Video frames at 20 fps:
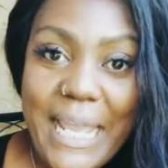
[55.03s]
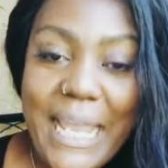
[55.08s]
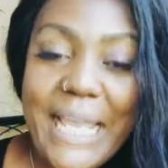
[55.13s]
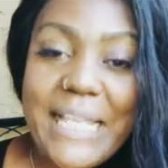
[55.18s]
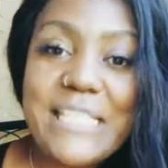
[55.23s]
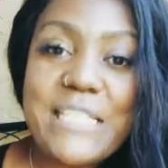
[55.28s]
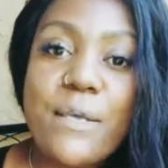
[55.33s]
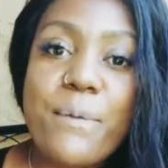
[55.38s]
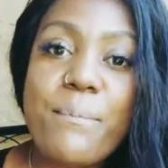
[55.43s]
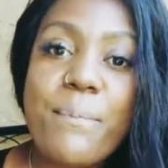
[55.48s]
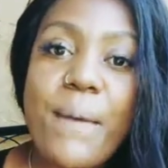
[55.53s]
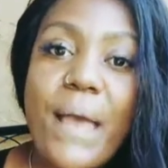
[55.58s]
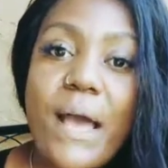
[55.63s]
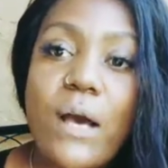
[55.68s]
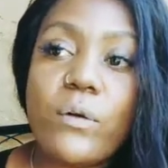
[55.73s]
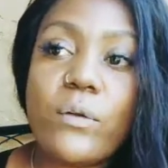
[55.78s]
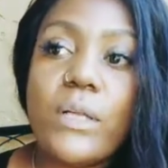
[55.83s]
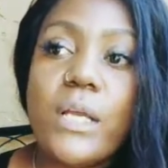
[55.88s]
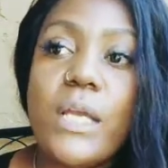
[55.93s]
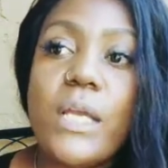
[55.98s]
It's
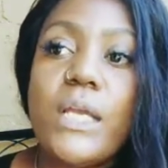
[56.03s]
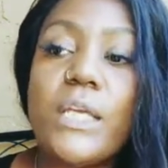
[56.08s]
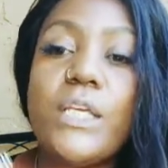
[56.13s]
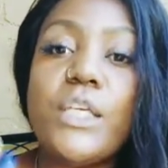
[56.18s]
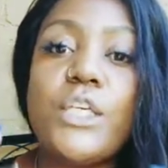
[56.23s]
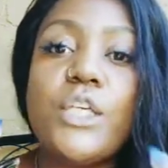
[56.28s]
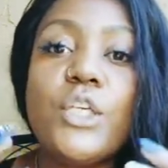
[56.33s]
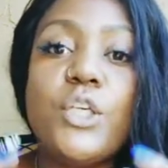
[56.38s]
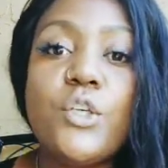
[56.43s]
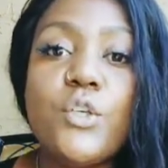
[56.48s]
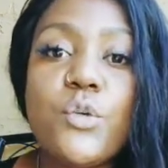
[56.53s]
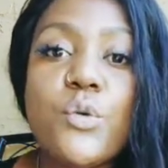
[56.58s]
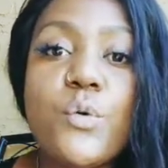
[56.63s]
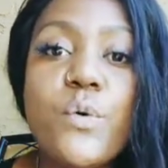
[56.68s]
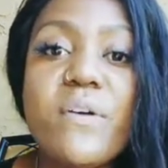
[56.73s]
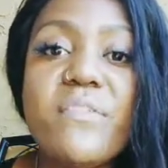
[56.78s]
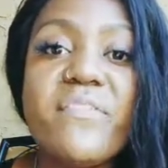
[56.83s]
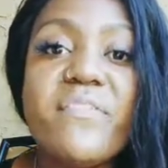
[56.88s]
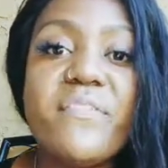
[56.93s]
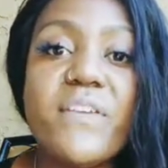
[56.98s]
about you
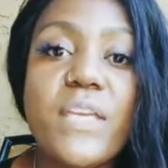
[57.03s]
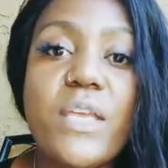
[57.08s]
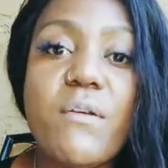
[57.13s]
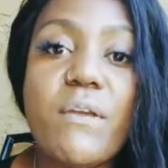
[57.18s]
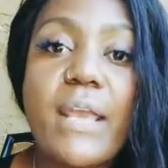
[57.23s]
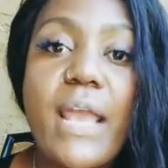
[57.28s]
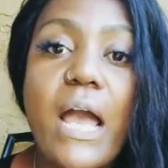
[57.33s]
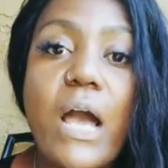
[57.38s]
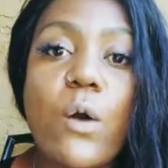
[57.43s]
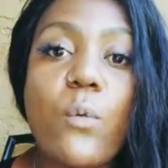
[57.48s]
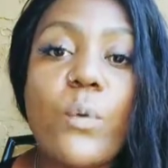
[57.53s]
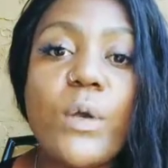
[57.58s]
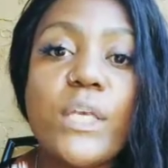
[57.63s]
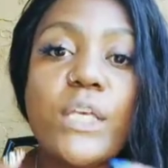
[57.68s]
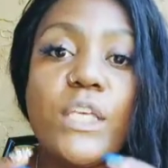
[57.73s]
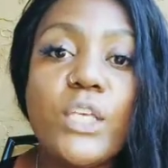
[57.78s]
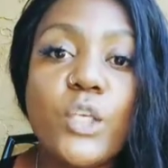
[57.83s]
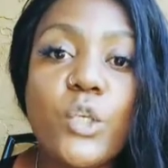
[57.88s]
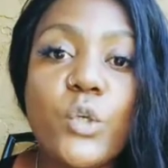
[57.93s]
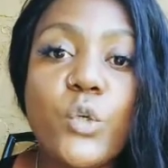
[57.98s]
figuring out what
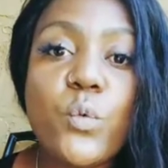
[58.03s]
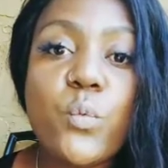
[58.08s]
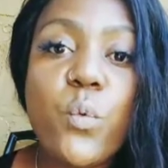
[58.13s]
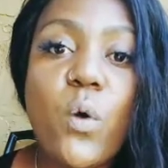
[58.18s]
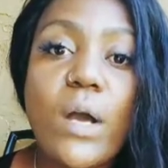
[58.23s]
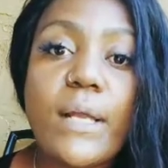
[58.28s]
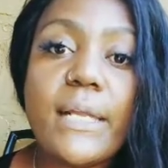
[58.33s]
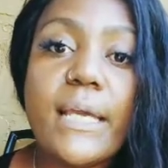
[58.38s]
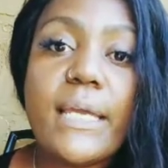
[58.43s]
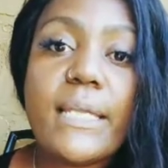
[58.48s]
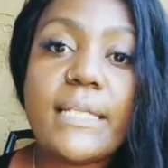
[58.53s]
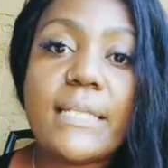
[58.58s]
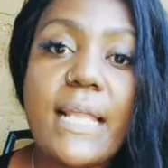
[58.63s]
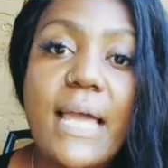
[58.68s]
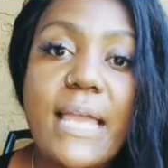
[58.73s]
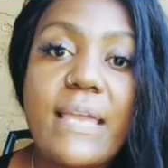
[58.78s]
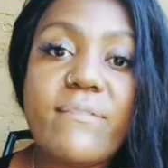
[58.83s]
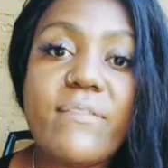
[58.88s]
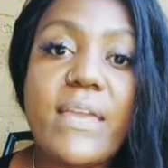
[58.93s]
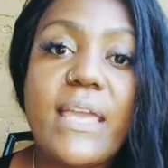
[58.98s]
you want in
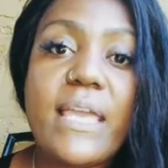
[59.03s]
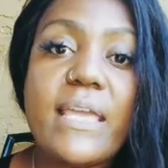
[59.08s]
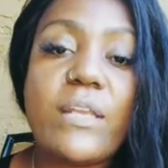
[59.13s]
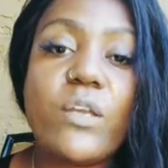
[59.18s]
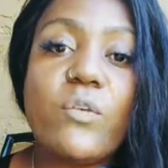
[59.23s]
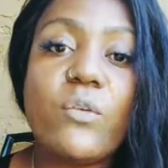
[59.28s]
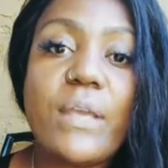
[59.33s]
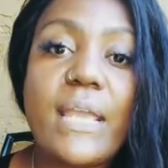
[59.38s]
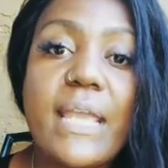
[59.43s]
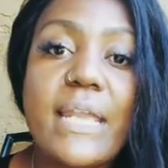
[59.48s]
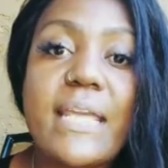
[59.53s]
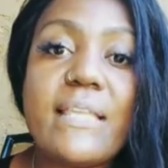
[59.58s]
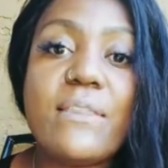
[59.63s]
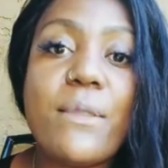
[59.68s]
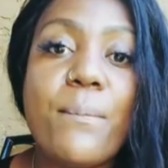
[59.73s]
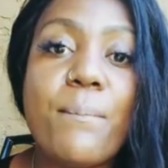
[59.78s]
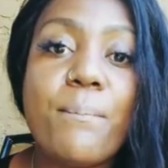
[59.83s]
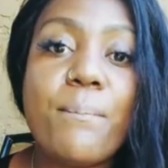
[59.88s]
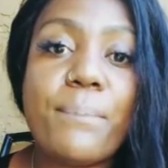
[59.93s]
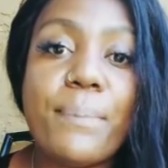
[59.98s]
life and creating
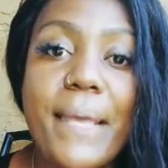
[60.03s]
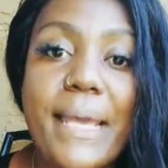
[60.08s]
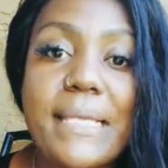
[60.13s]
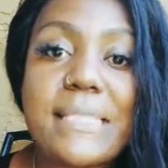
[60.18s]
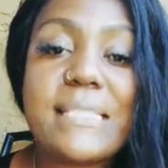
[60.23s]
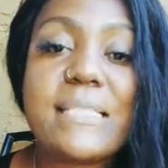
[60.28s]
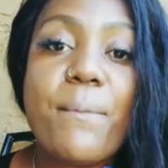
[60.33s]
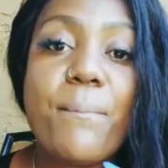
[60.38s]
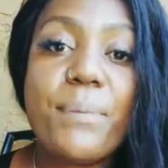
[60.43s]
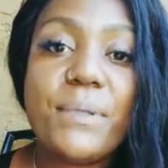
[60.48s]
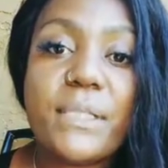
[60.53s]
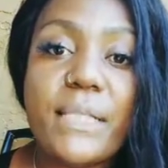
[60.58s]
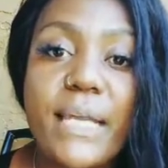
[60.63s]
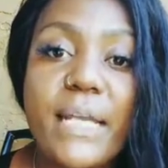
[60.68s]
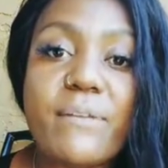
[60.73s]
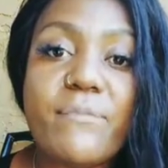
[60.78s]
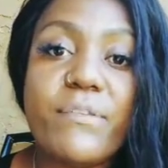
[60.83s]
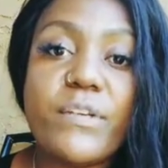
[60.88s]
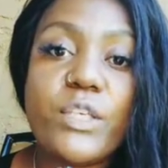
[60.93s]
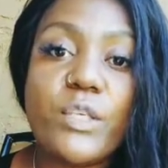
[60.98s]
the best plan
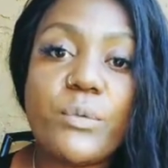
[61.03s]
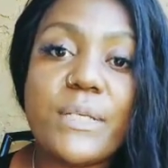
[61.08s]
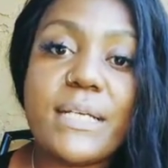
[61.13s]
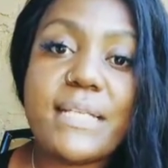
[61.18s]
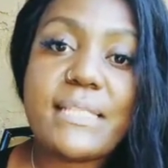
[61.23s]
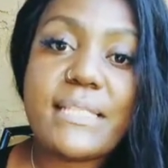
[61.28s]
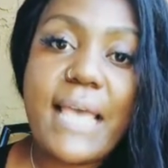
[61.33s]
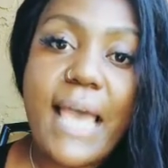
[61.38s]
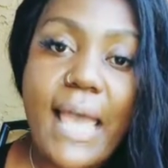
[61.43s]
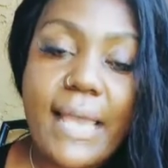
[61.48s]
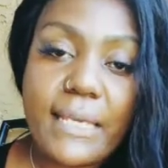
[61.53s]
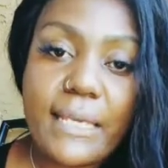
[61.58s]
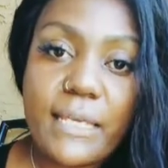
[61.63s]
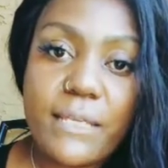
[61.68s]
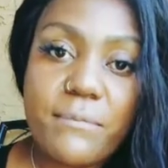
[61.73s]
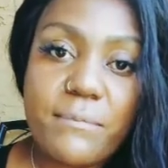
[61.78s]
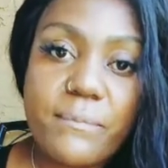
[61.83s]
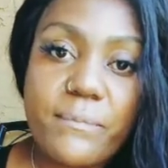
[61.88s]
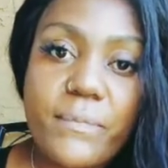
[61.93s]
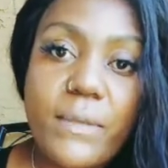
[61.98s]
for you to attack it.
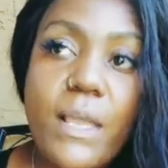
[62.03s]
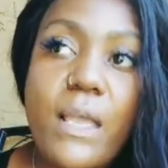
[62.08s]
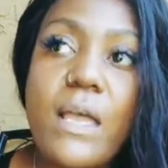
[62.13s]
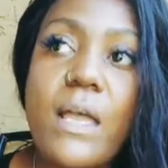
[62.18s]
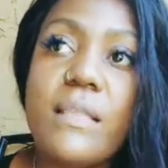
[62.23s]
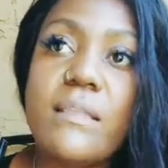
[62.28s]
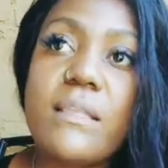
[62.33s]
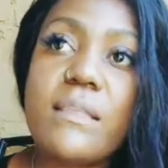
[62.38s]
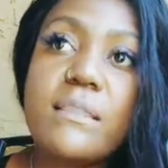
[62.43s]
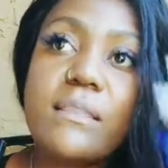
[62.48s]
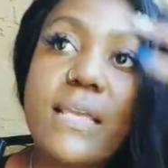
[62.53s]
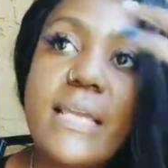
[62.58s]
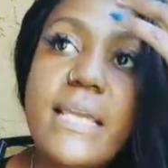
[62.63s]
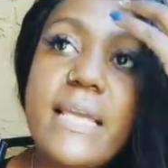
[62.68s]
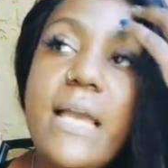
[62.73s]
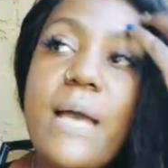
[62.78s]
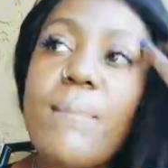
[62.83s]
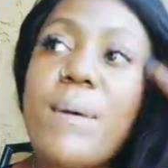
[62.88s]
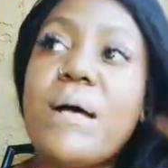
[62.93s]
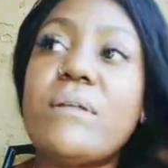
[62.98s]
The thing
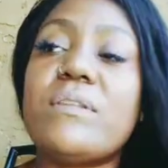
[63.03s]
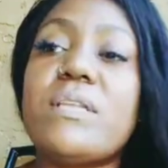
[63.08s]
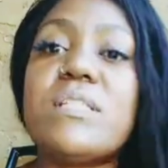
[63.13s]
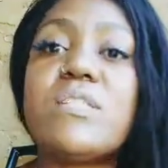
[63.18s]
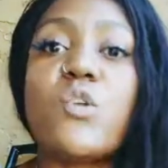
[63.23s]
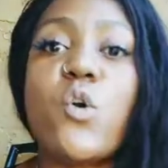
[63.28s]
about this